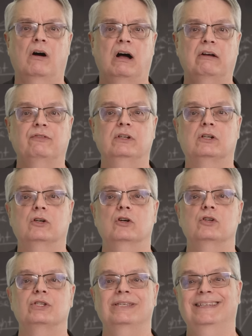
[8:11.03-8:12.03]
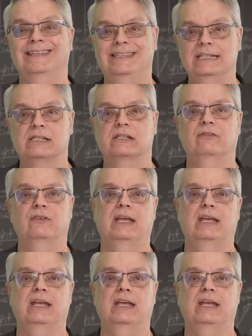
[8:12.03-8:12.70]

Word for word: often occurs in the disk of a